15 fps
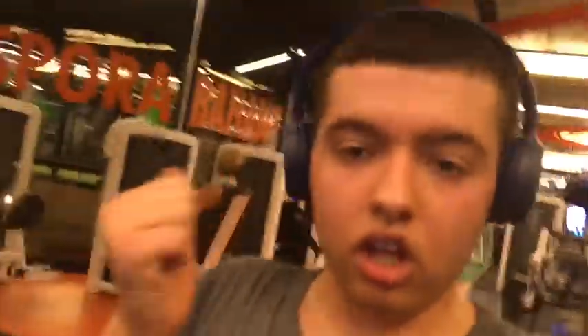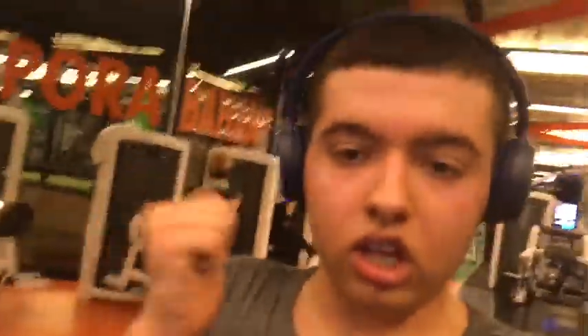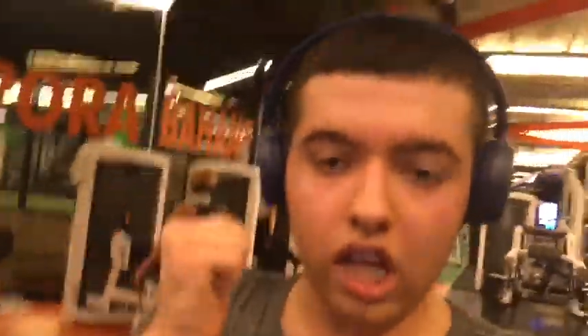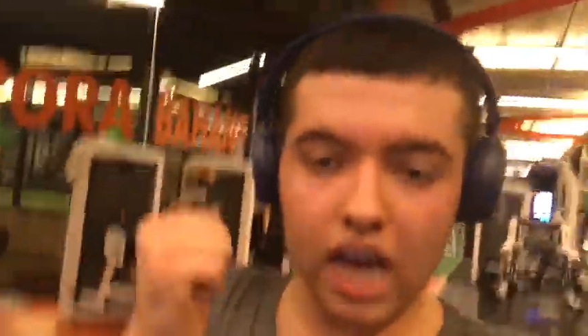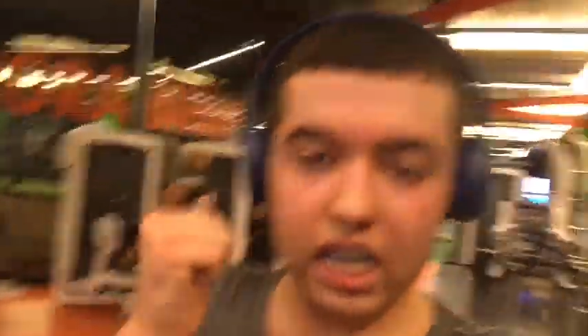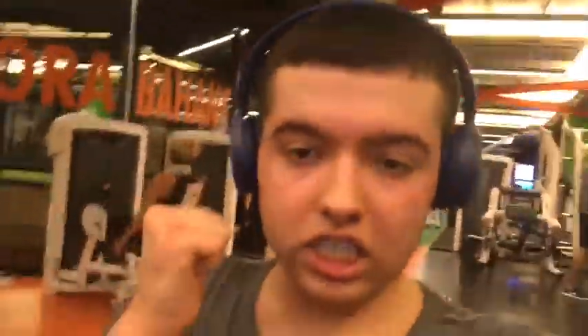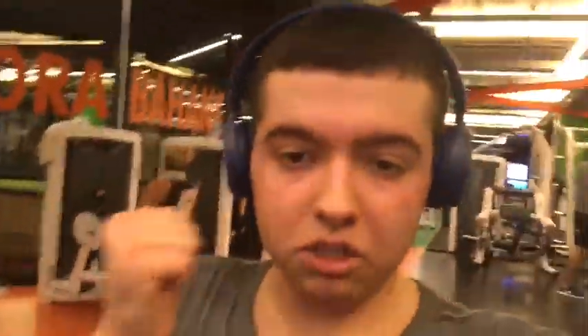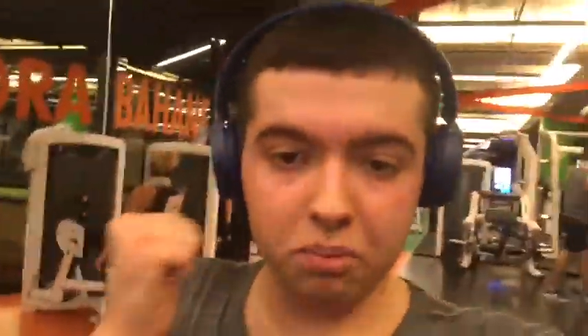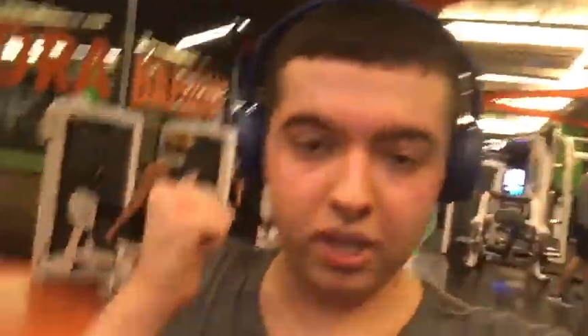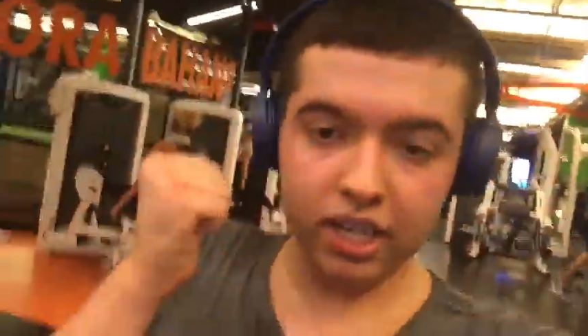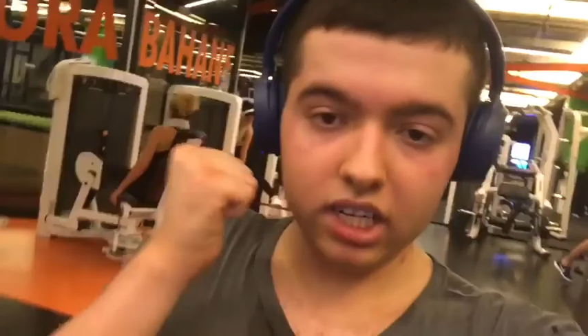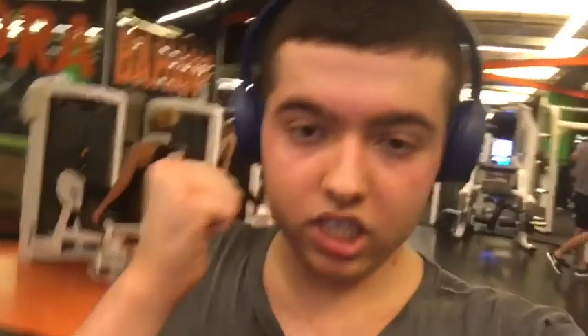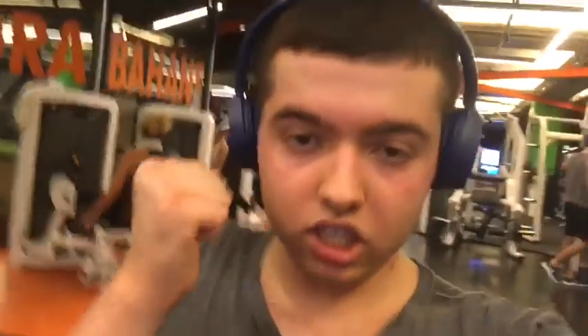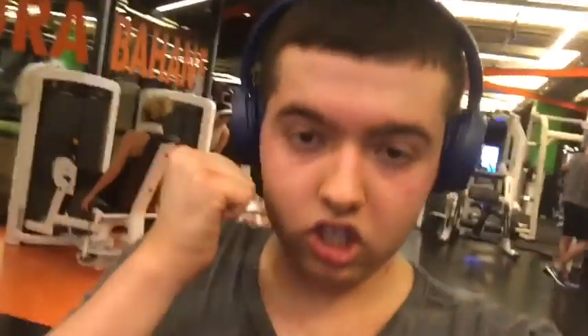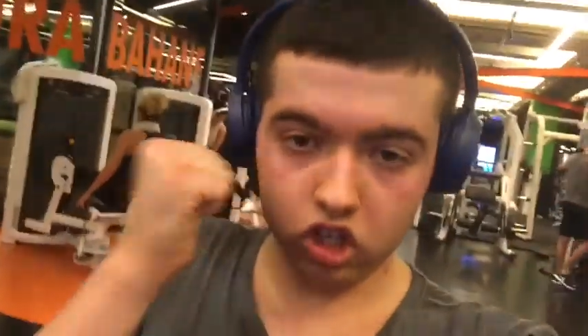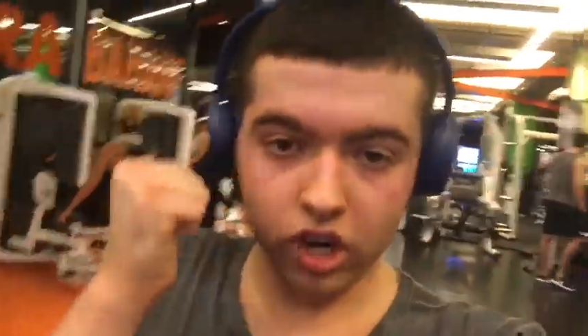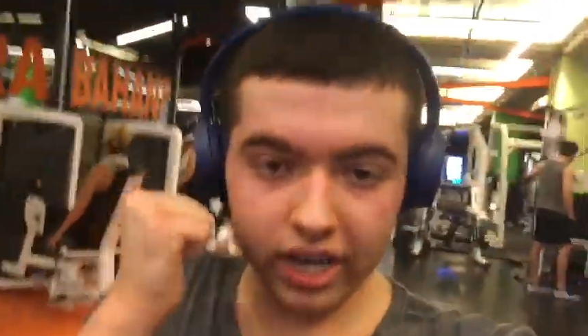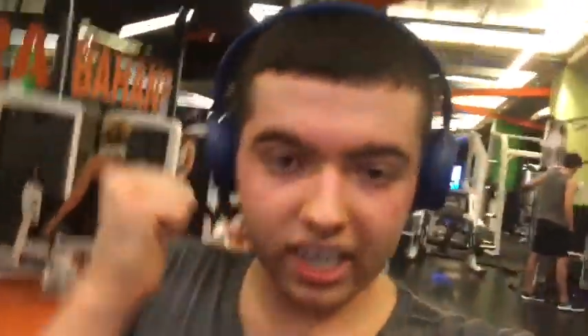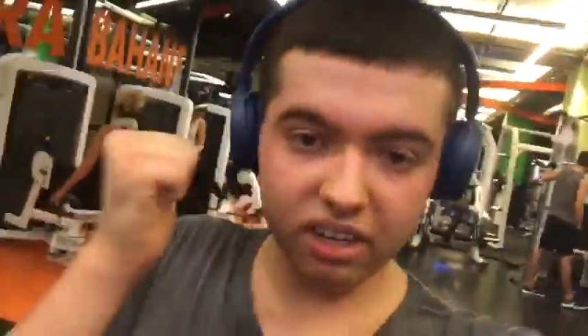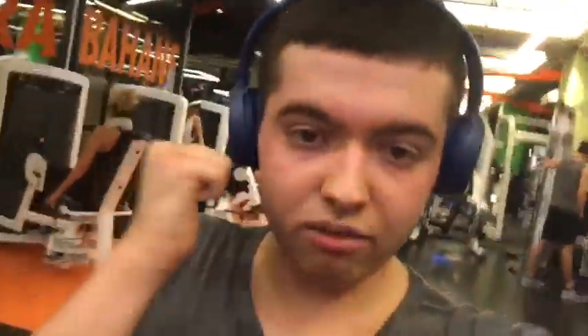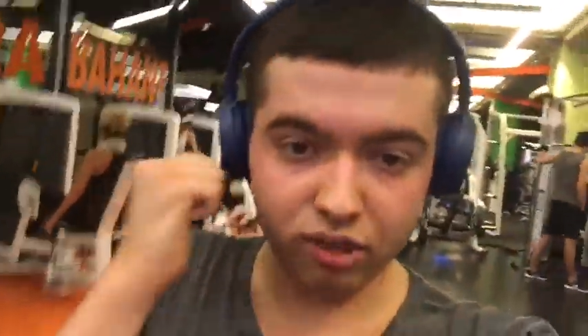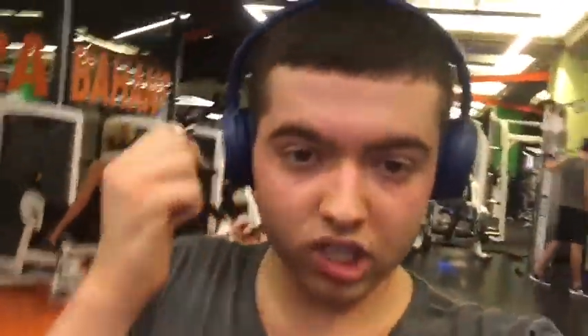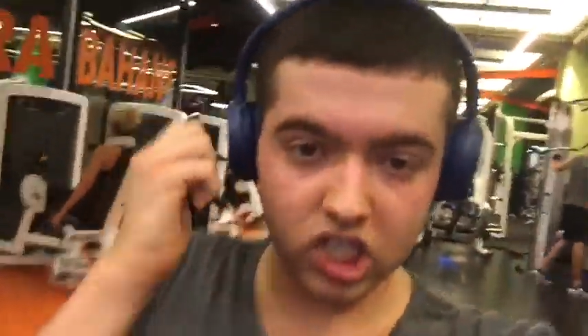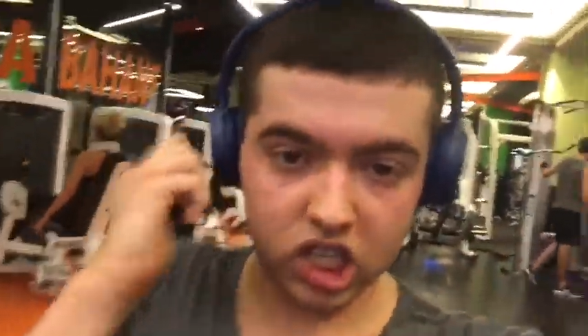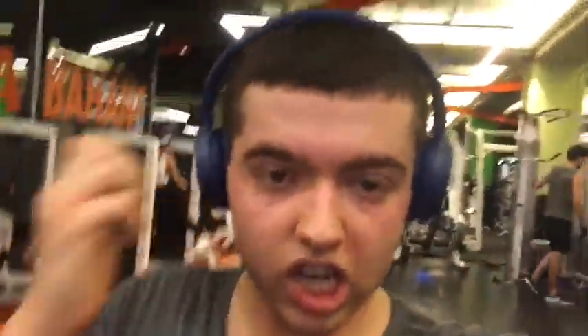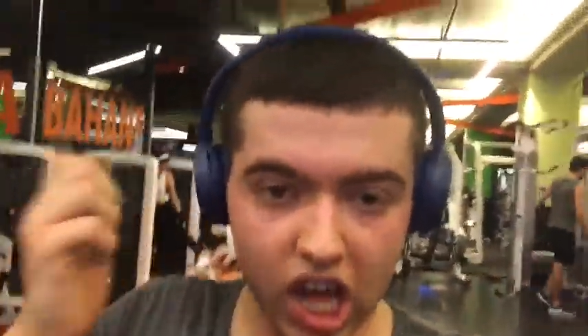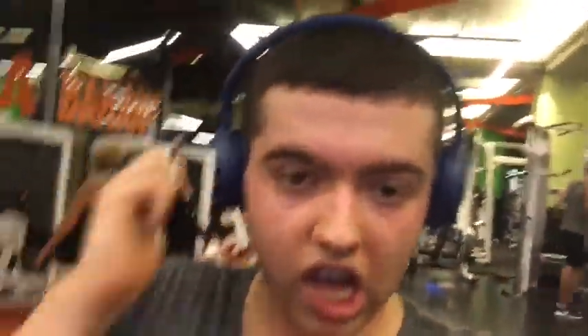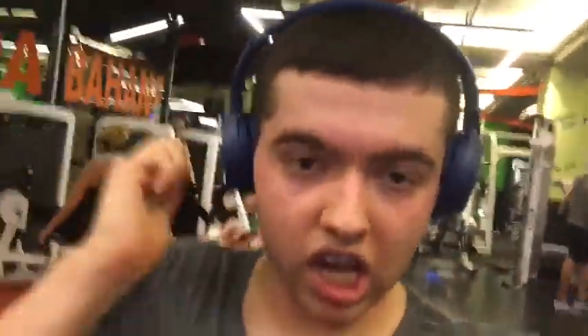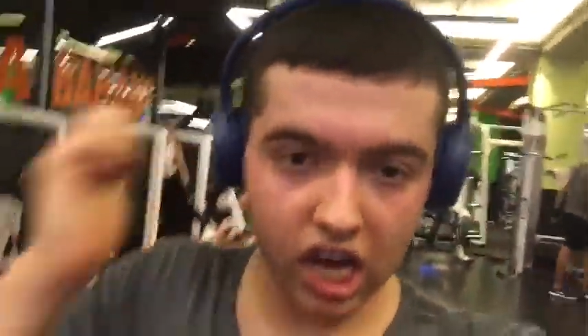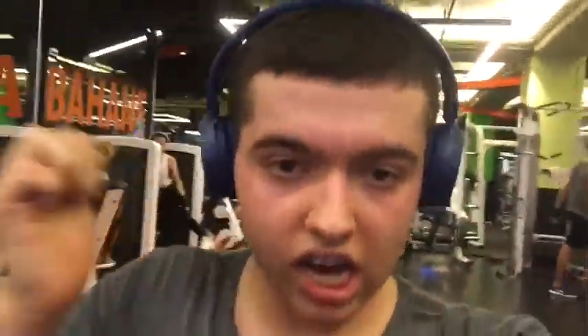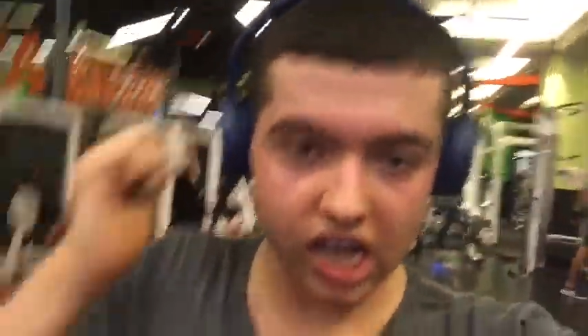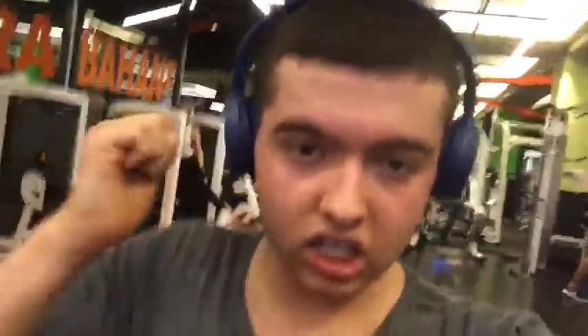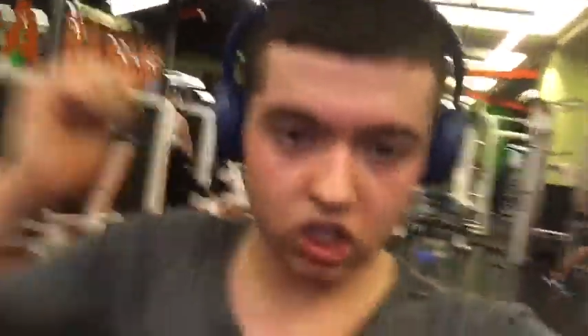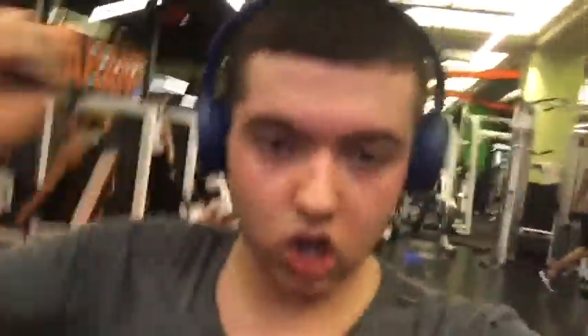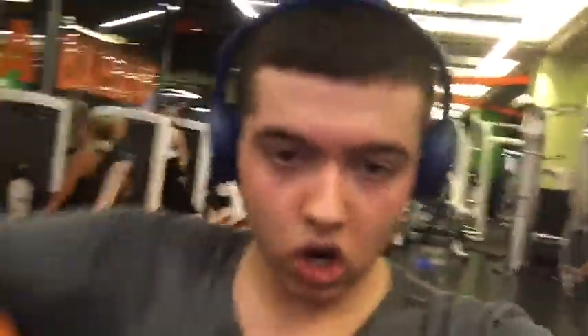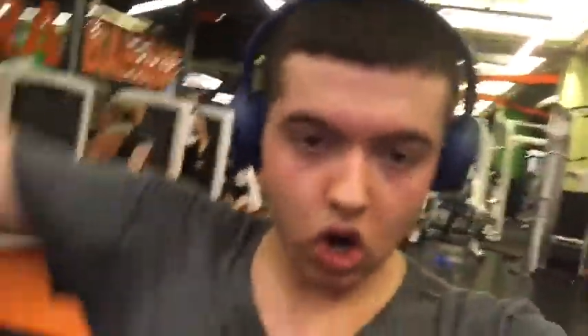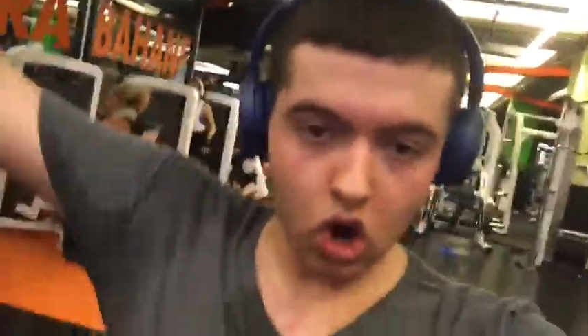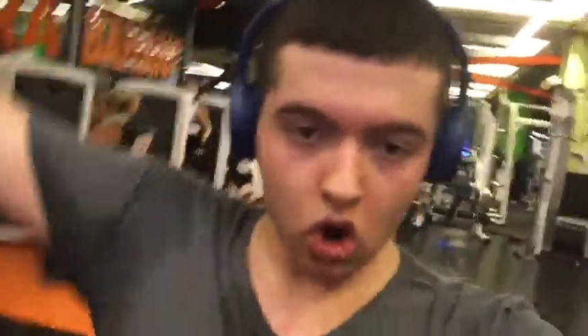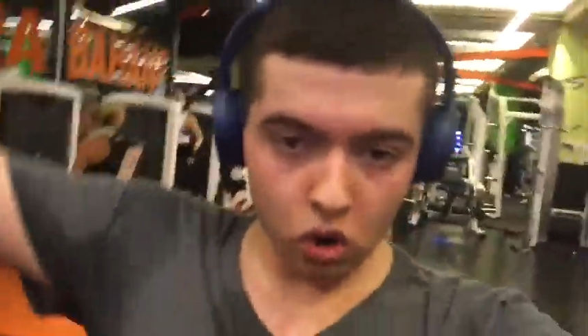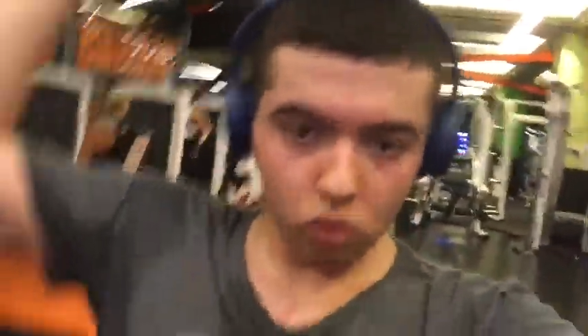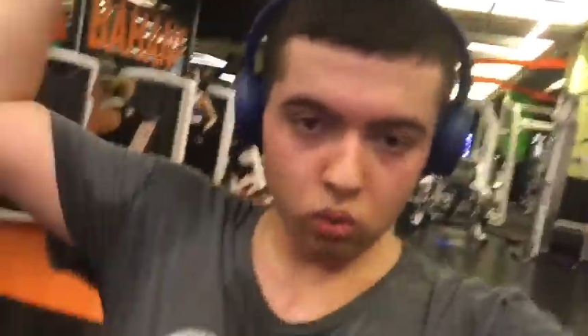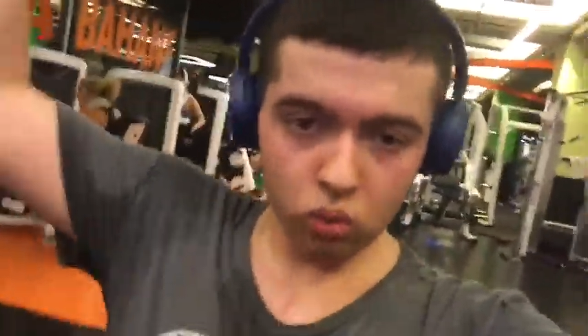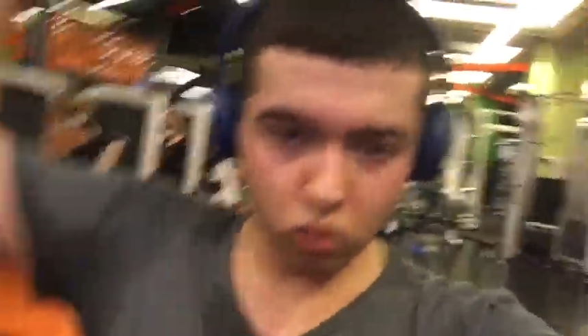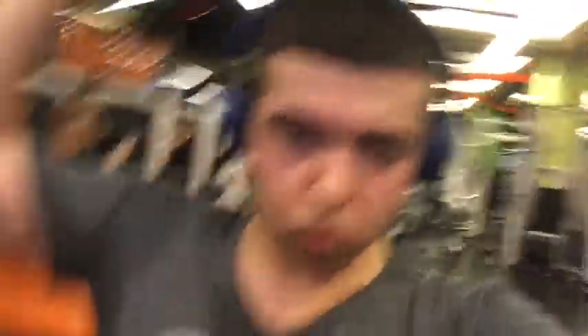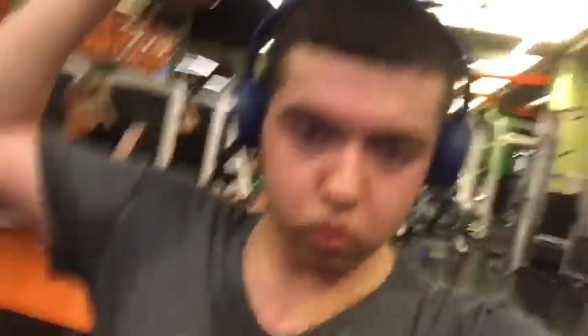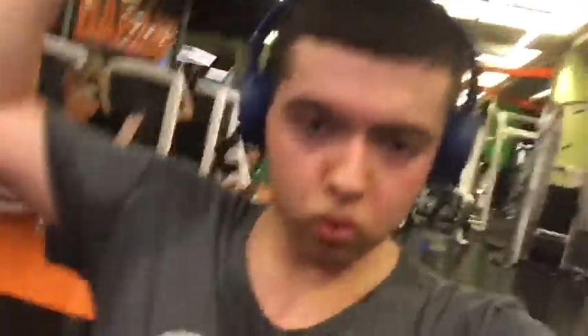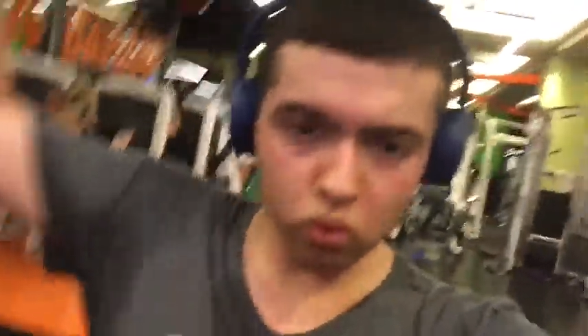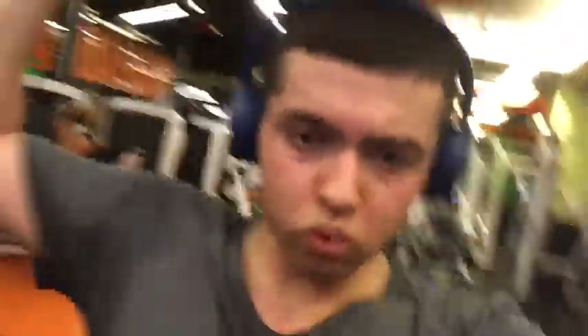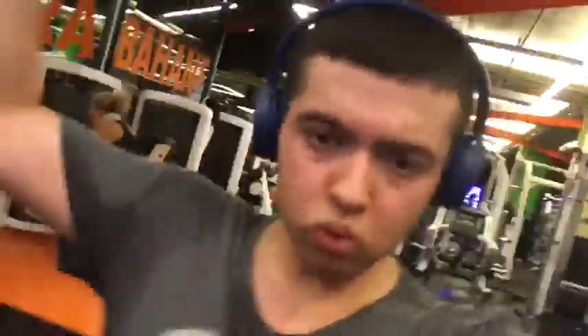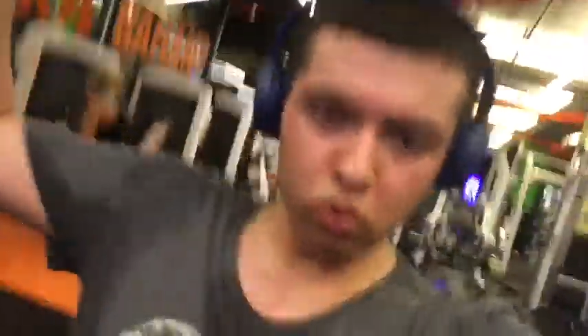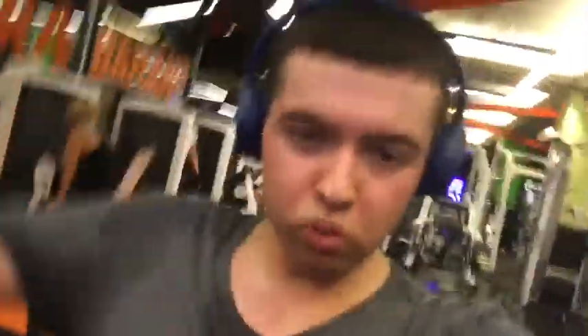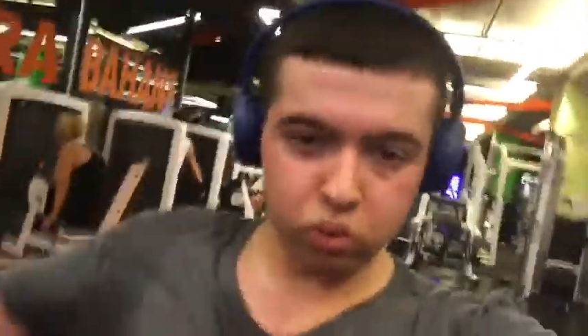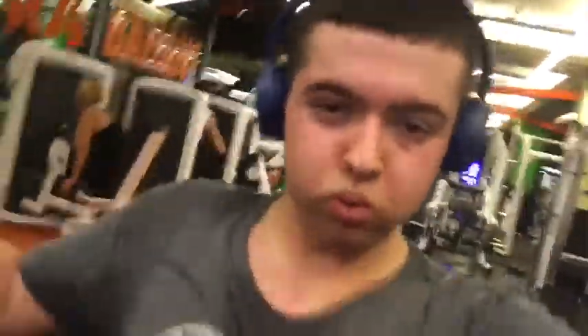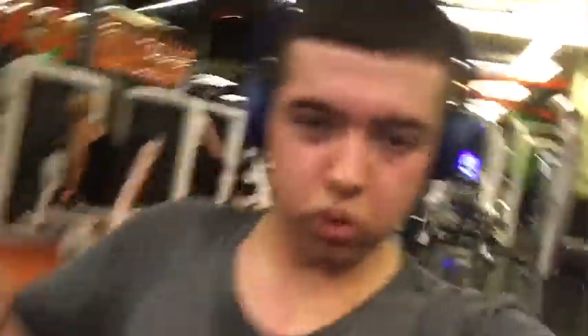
Last minute to training for today, guys. Woo!